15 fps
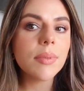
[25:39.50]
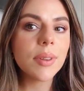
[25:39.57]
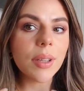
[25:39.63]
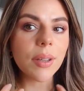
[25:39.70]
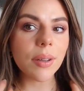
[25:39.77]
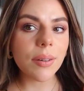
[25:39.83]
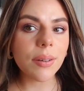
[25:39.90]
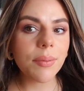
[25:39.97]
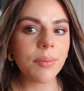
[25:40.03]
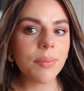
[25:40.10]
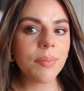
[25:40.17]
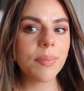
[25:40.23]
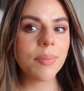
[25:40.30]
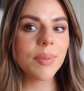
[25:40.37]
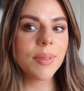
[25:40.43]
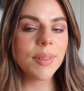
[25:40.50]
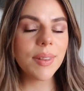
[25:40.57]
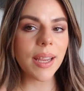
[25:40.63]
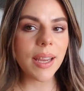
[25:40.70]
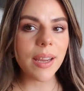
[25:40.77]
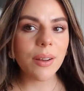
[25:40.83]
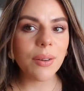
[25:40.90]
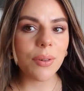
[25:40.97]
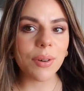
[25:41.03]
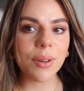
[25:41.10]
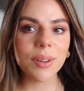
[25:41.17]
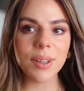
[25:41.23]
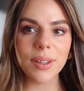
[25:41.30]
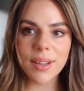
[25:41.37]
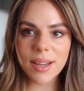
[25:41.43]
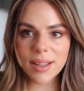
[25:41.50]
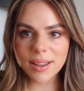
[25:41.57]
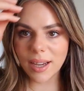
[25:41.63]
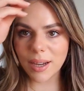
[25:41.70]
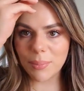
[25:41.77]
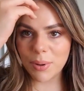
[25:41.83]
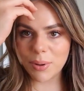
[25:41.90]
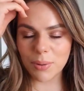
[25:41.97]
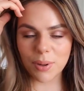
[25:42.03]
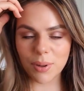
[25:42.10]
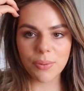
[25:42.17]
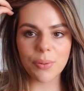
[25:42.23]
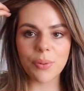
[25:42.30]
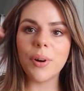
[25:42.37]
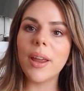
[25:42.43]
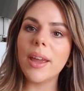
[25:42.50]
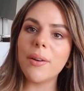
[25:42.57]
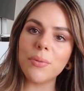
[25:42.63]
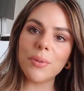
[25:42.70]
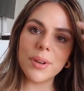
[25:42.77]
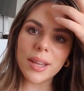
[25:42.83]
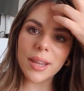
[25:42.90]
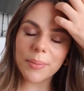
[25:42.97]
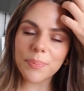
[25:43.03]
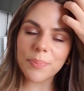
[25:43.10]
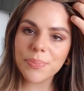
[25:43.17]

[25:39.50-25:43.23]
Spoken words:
the day look, the daytime look for every day.